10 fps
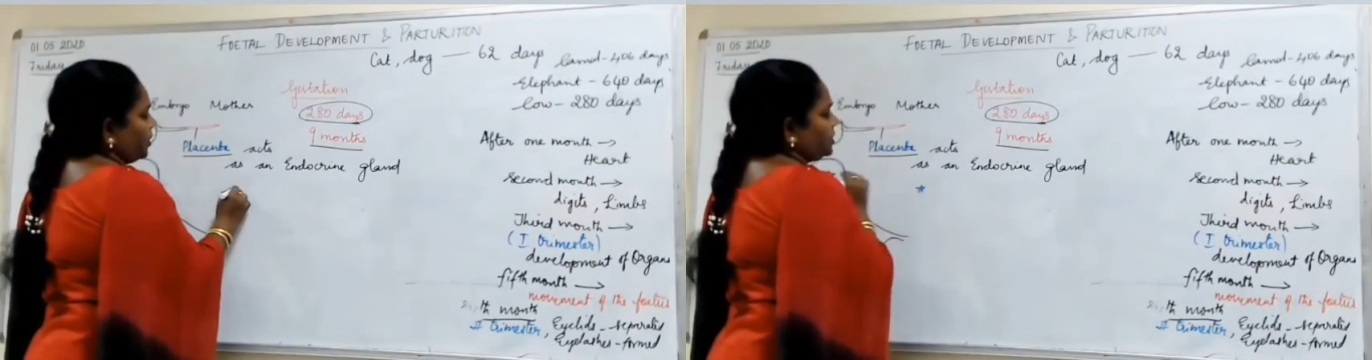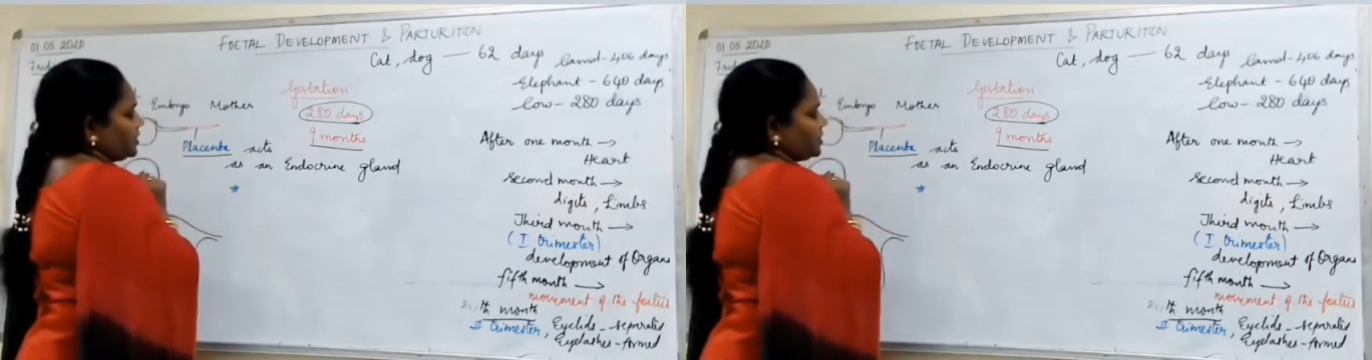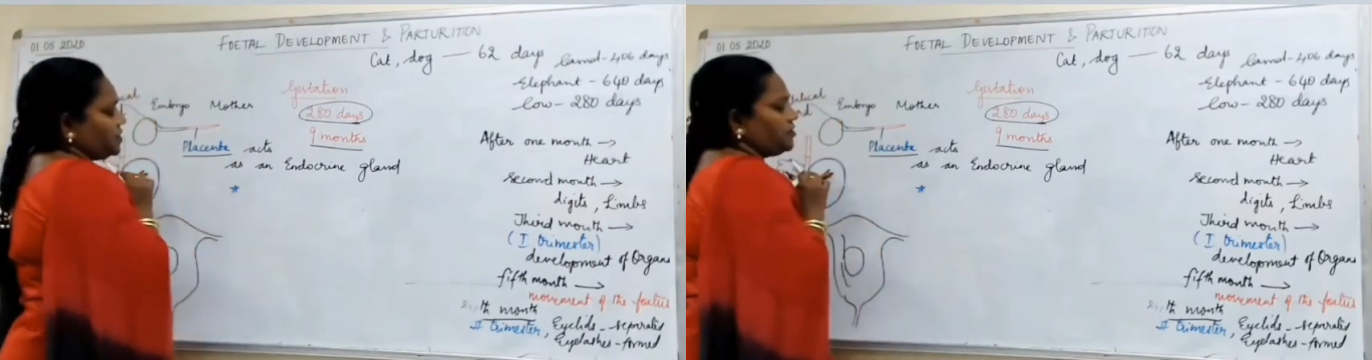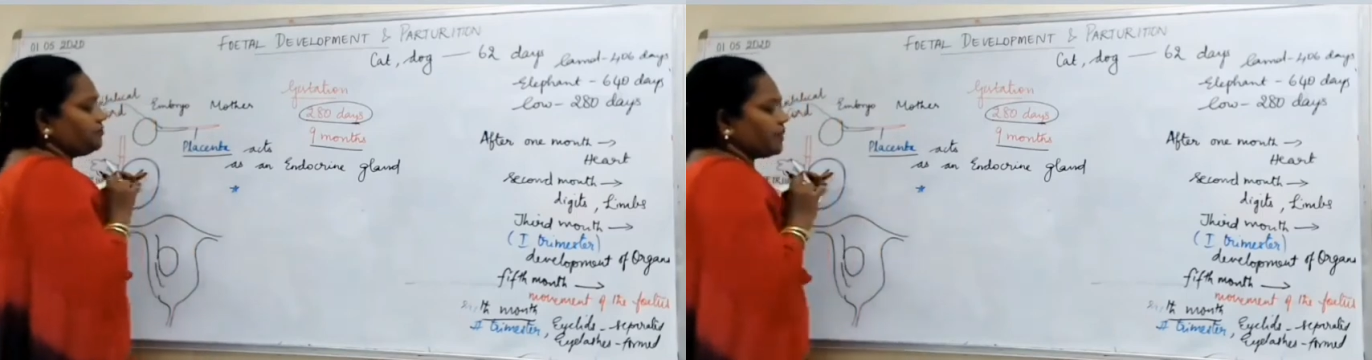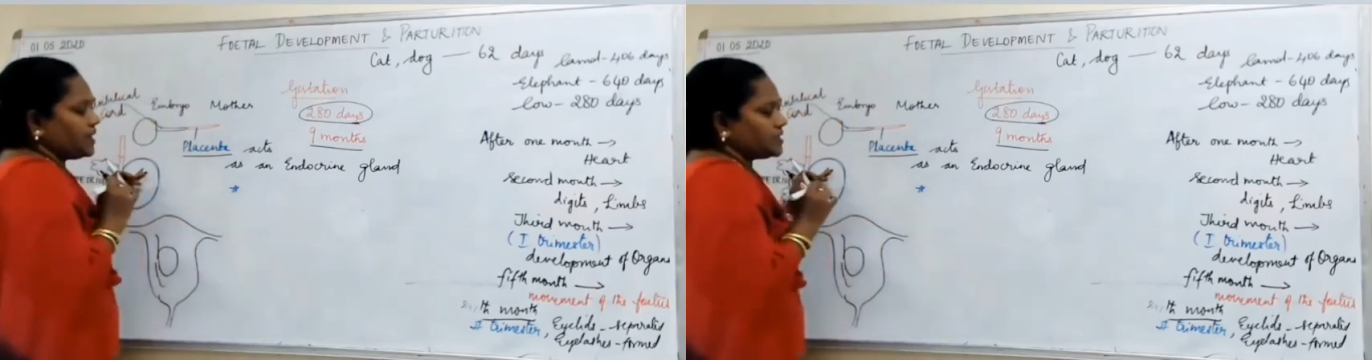the secretion of
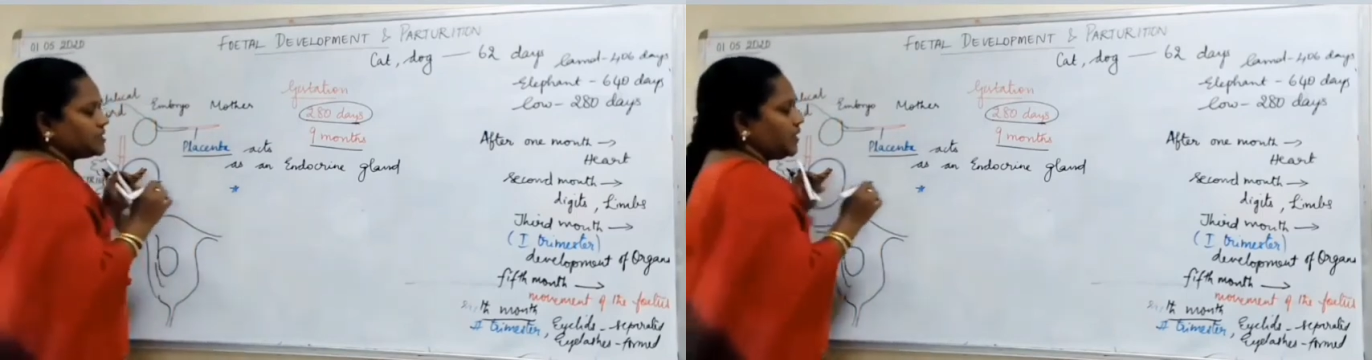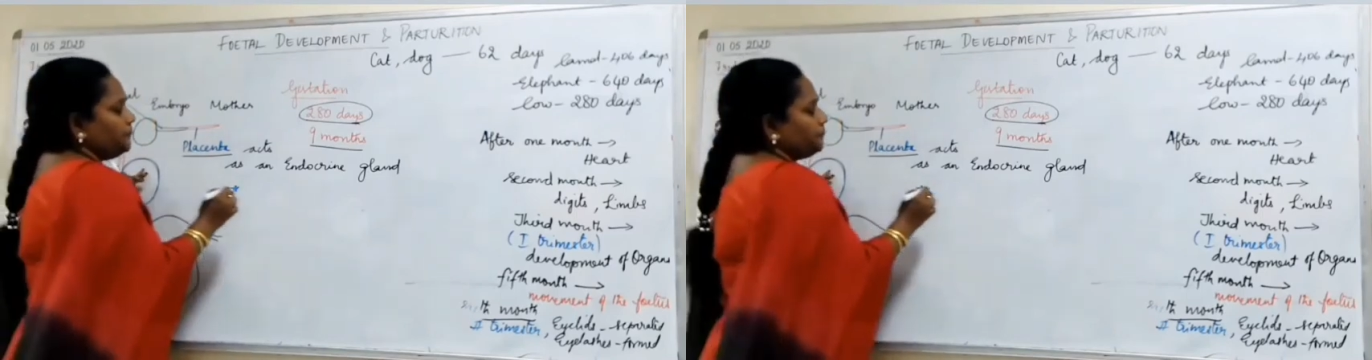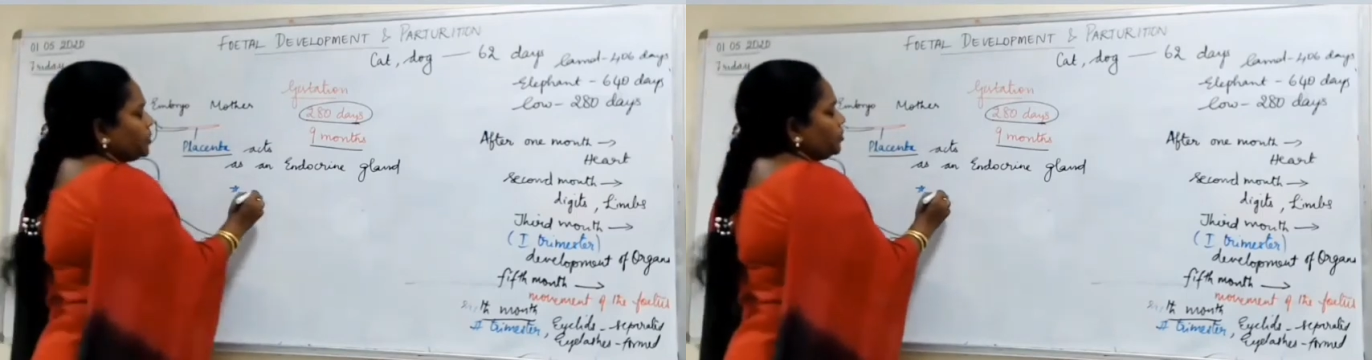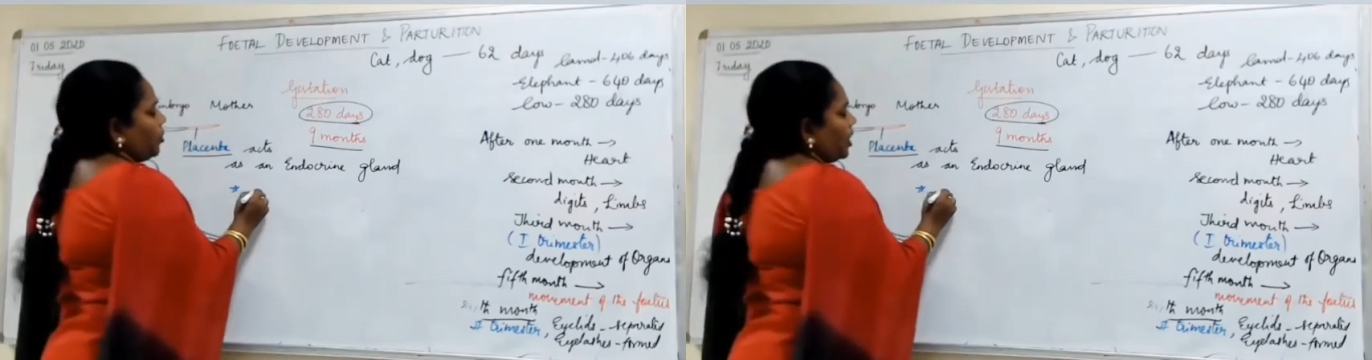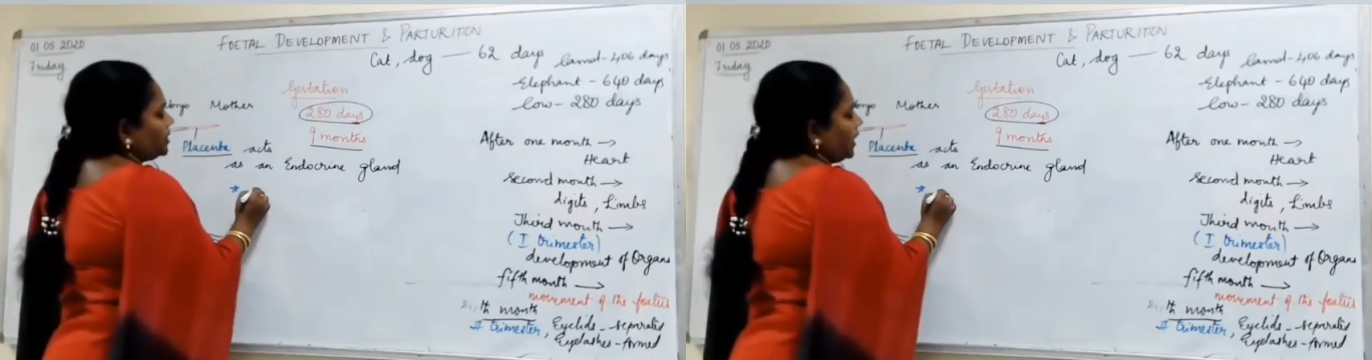placenta, you call
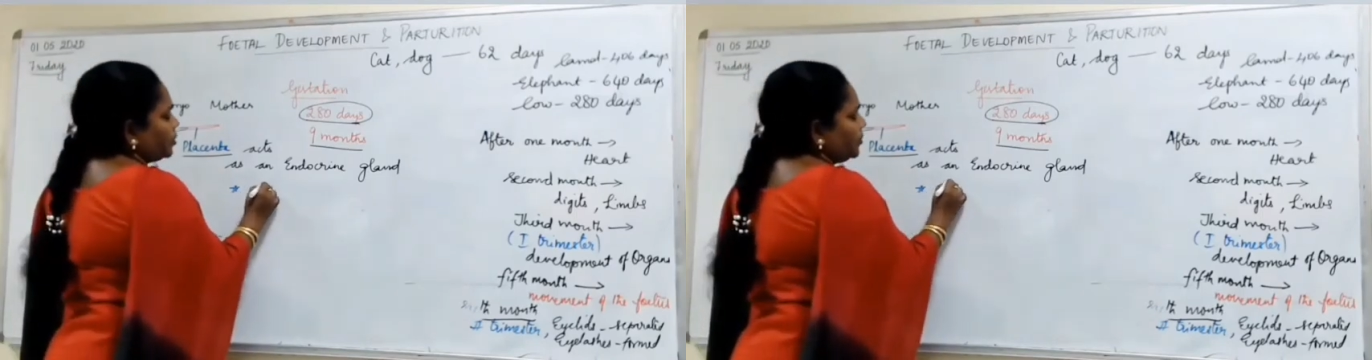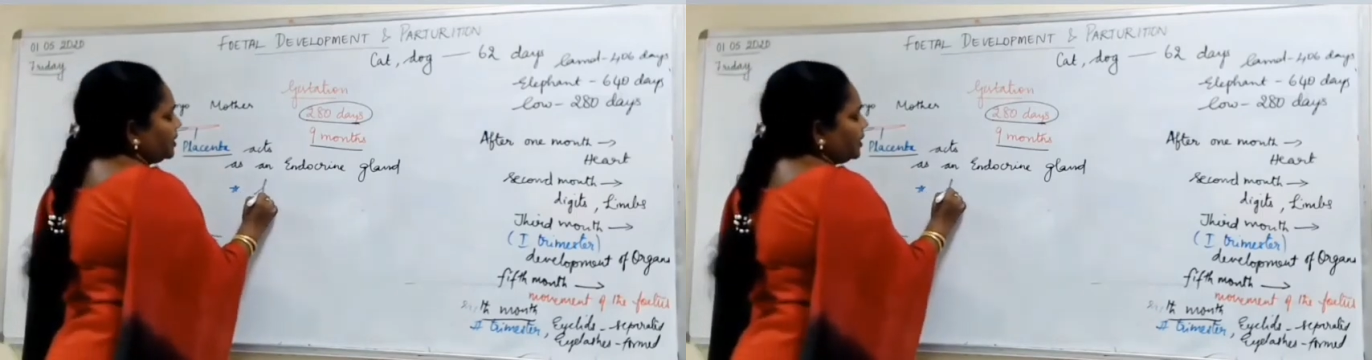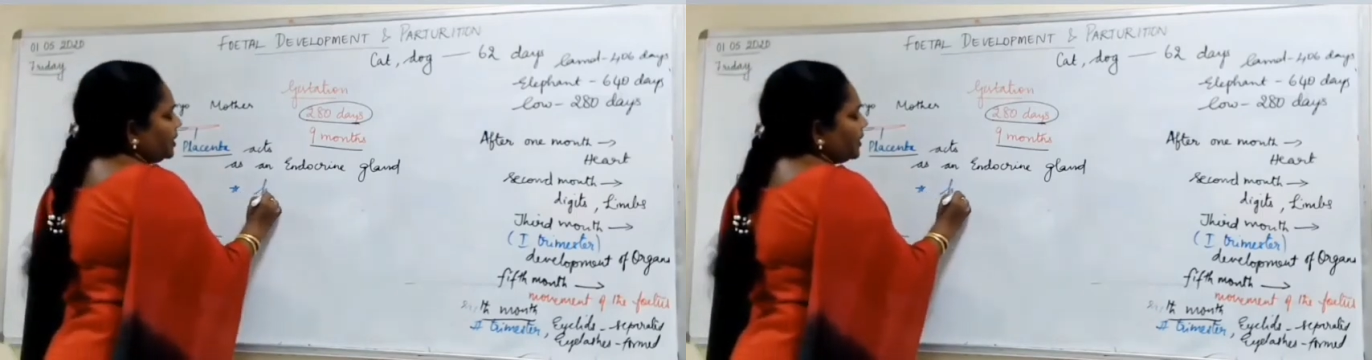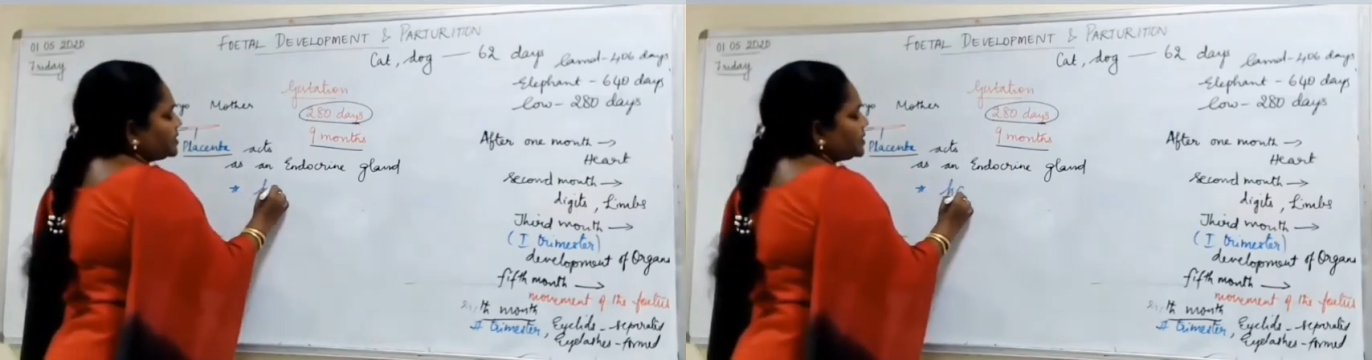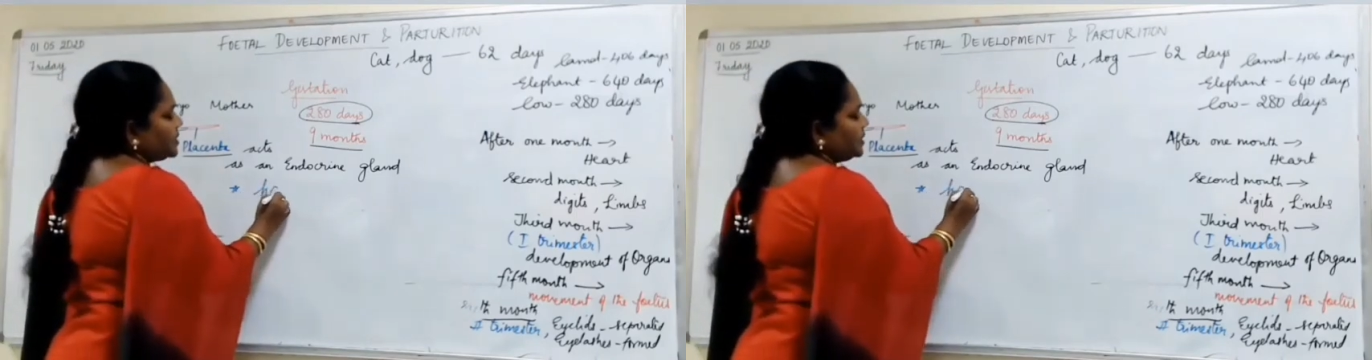that to be
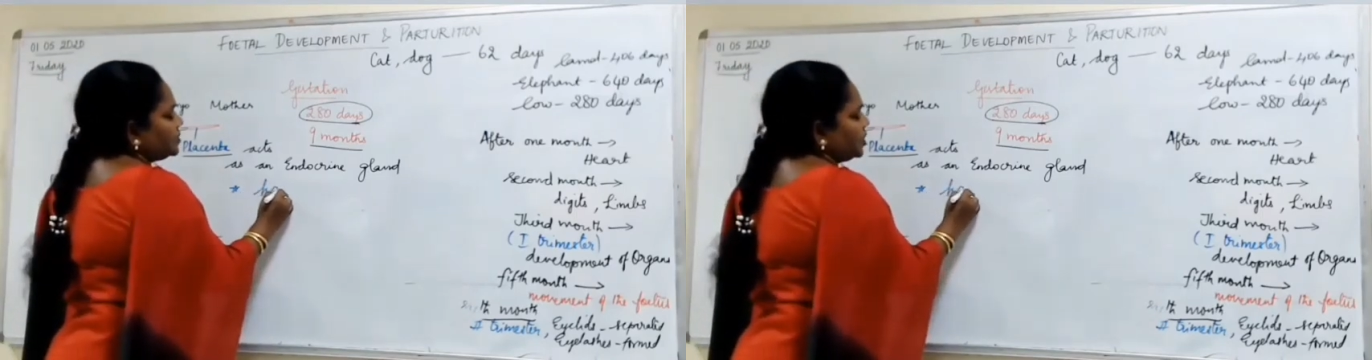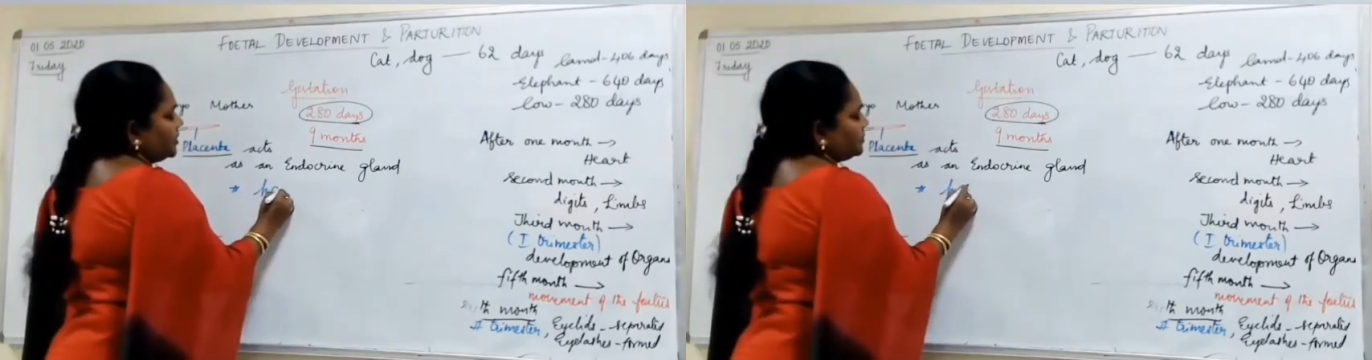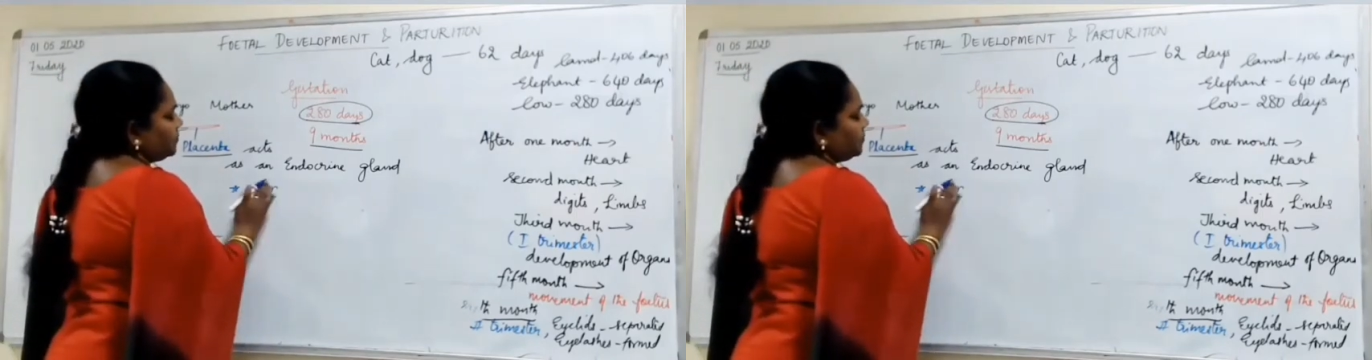HCG.